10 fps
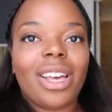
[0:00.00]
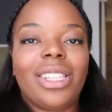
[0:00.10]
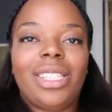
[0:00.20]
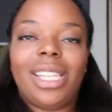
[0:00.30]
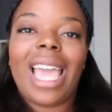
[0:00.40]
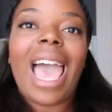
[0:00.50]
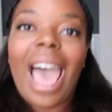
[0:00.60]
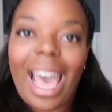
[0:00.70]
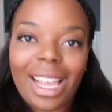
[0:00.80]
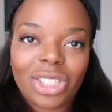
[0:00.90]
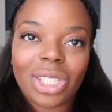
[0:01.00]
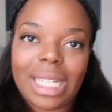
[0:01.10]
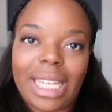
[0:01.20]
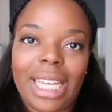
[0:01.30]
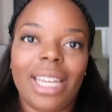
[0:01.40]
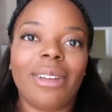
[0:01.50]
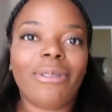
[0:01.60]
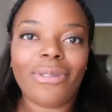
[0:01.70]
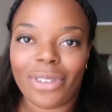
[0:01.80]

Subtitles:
until it actually